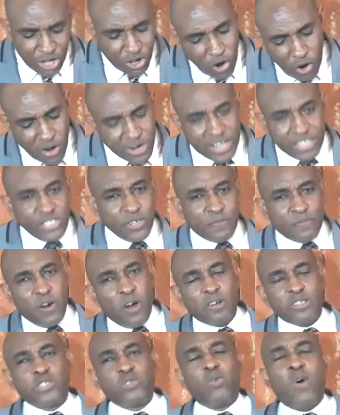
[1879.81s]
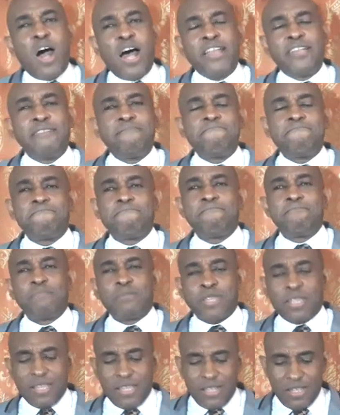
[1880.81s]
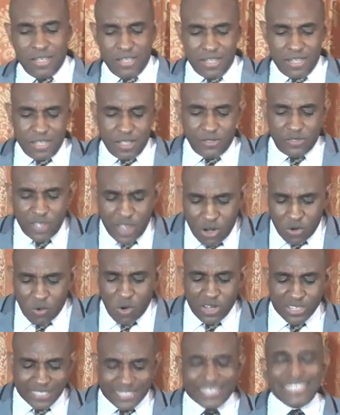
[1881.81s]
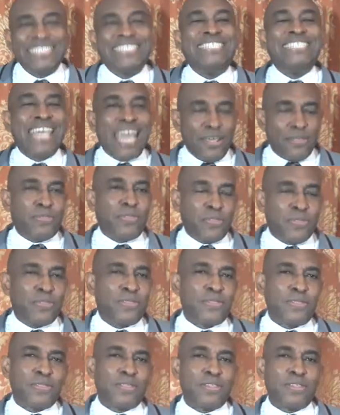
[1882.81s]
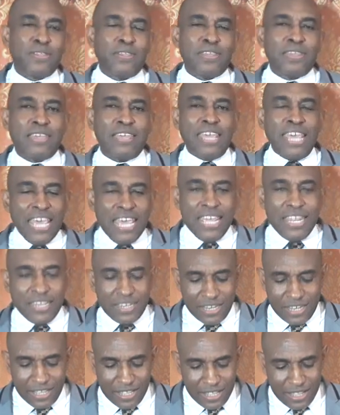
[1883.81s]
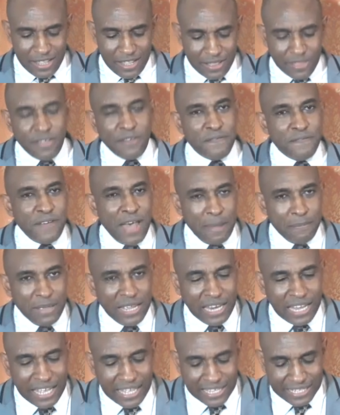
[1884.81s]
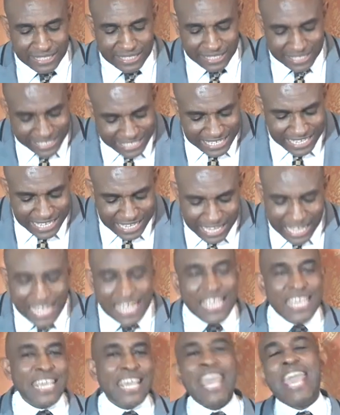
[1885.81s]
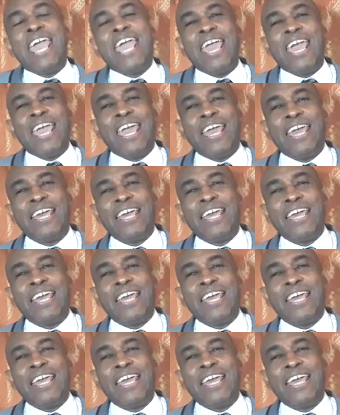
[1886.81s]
According to verse 1, there was death in the family. D-E-A-T-H.